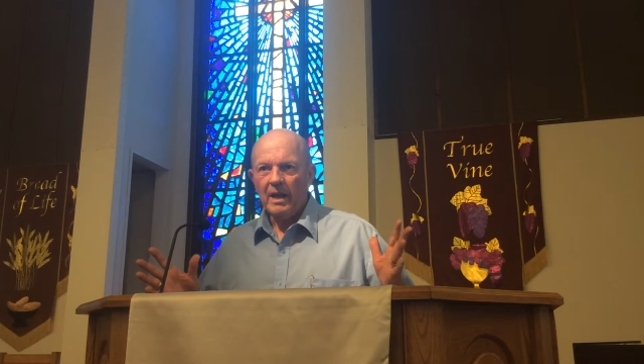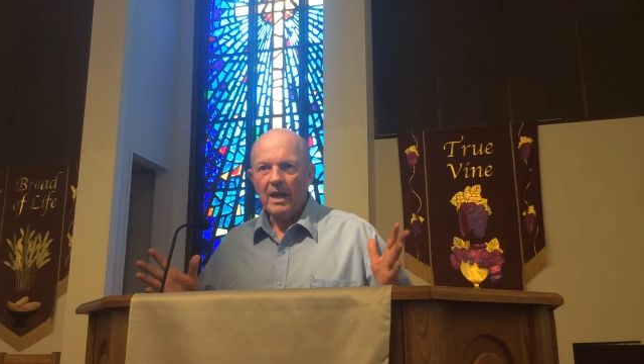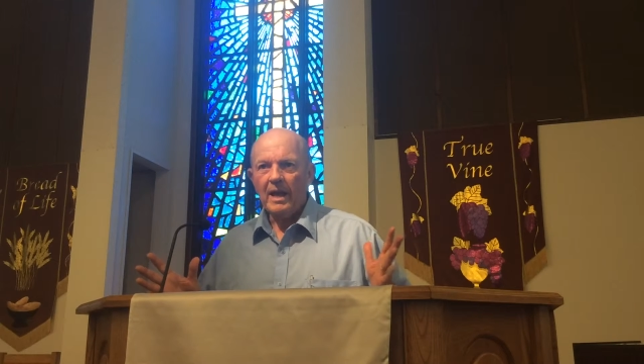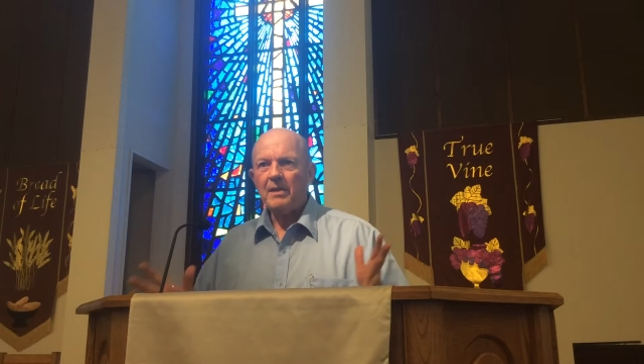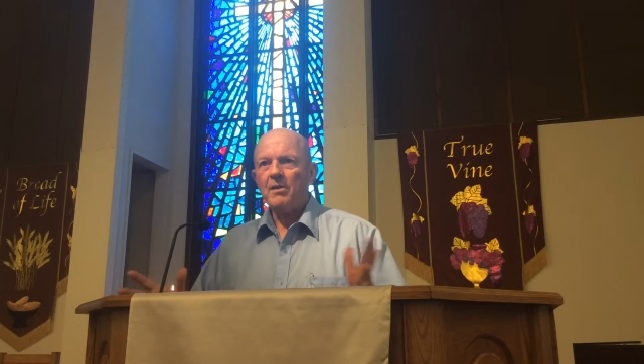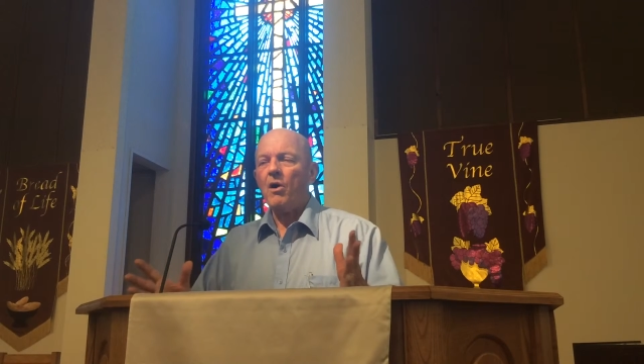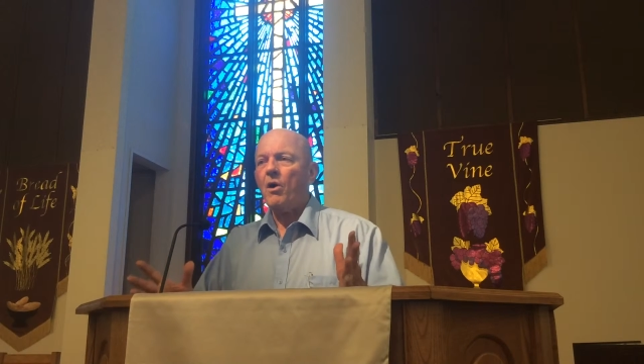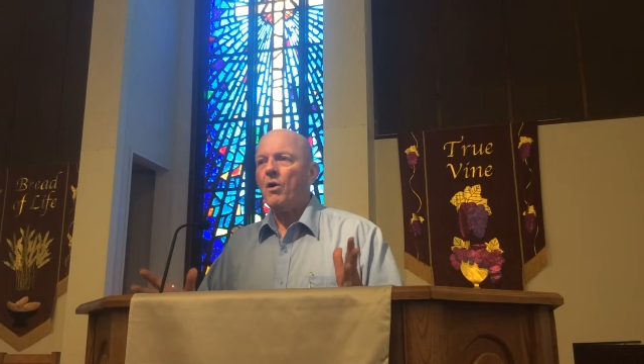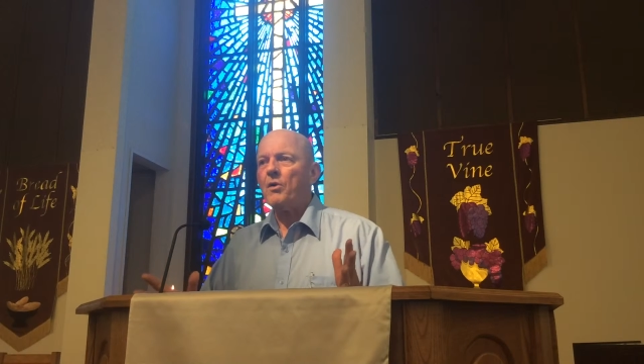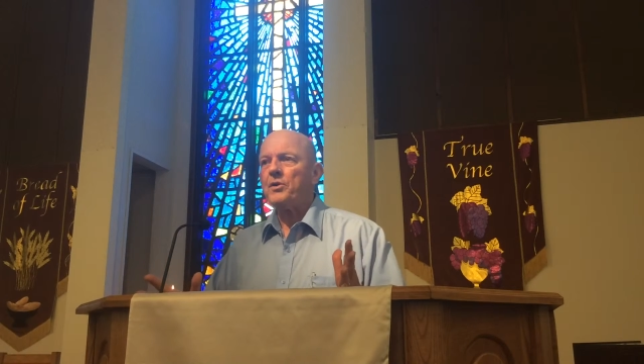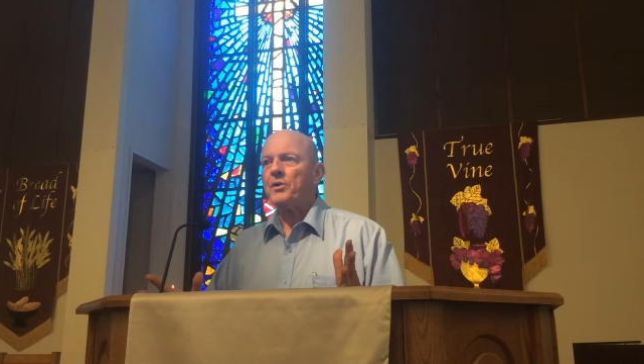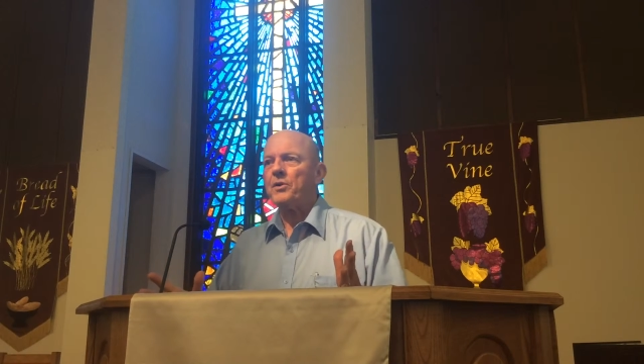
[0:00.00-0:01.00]
and
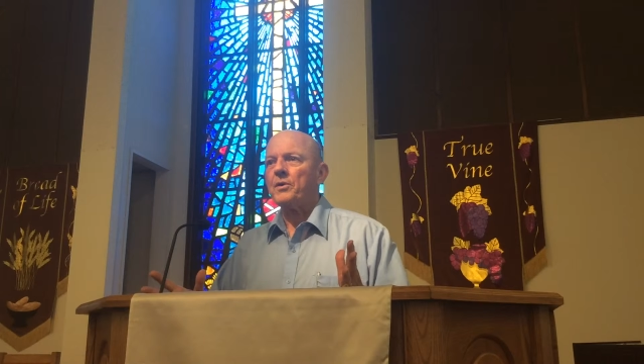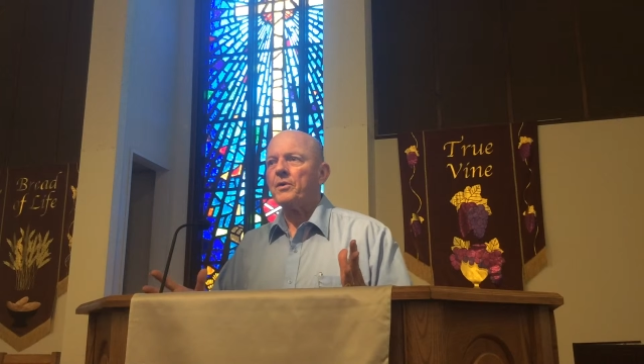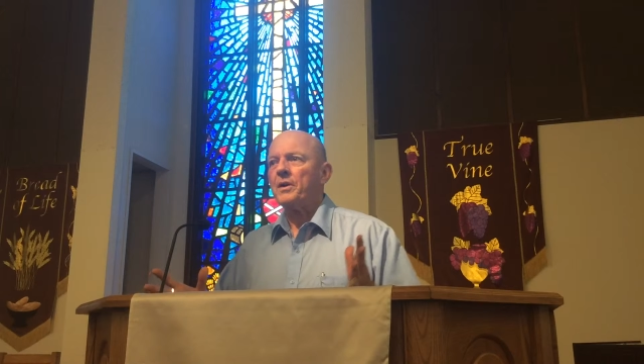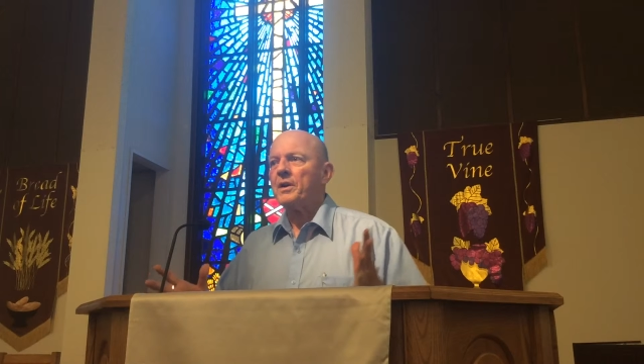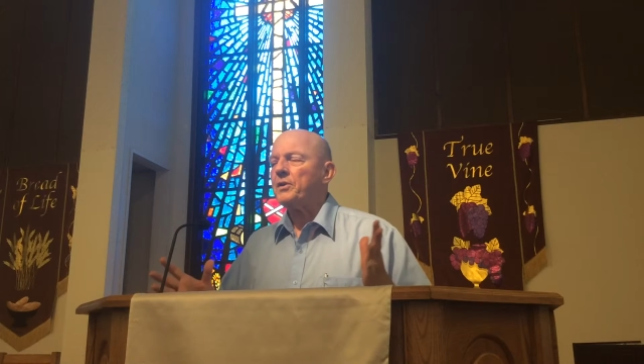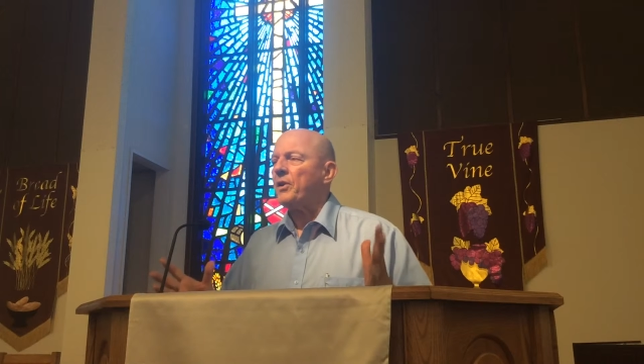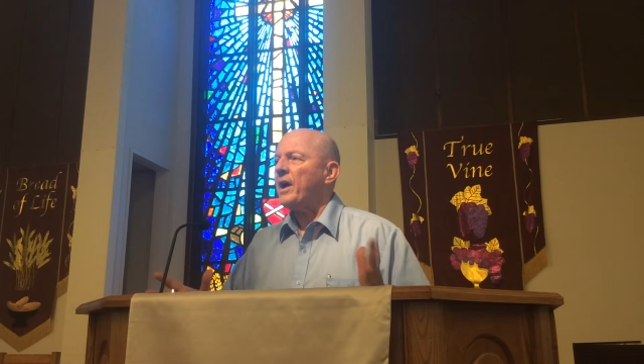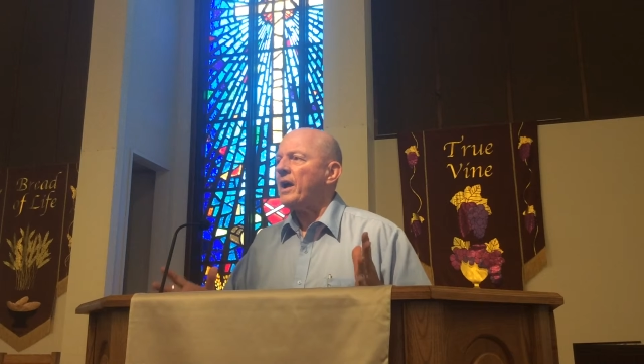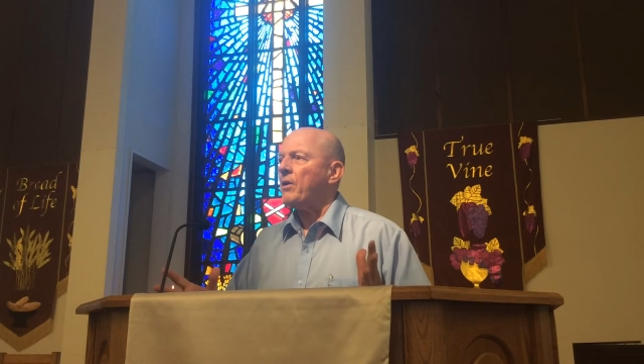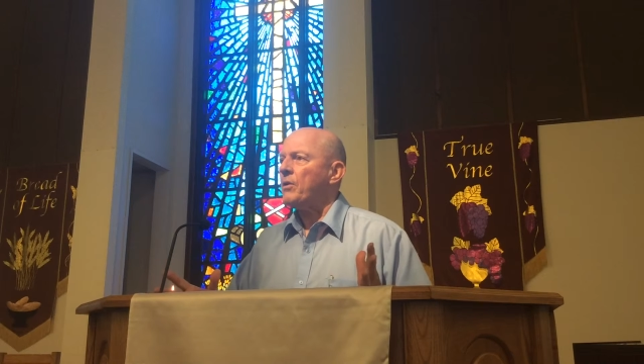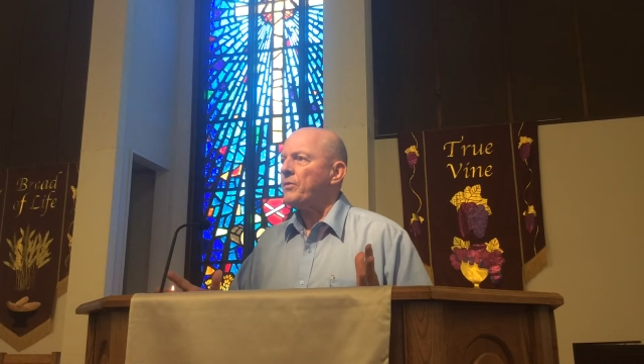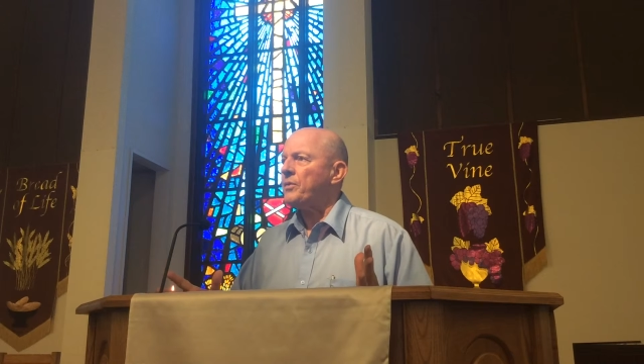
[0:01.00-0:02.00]
all your
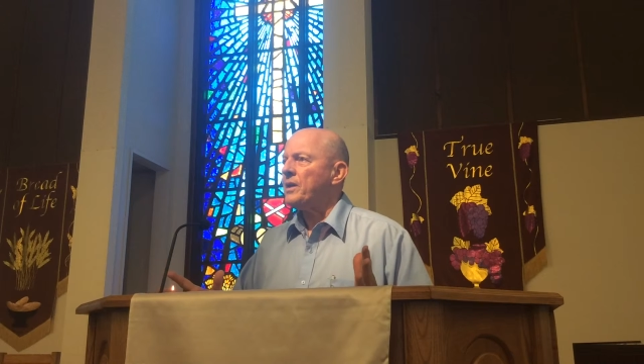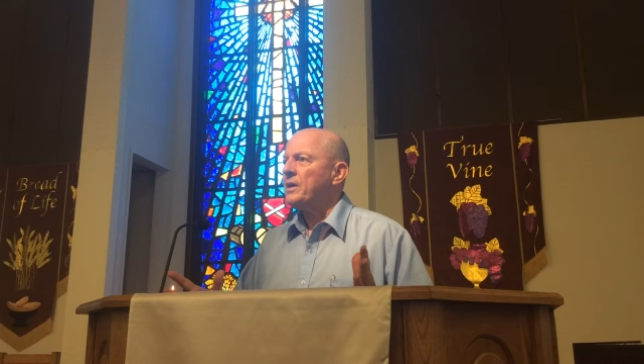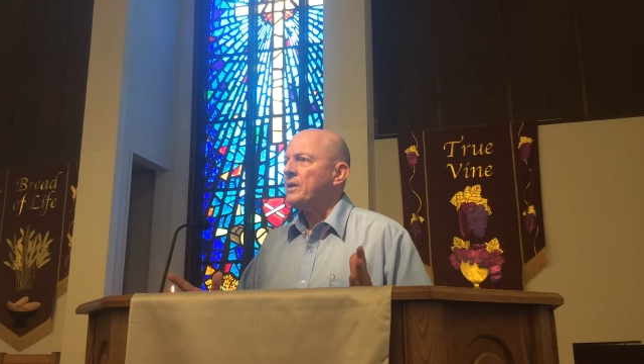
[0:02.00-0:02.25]
health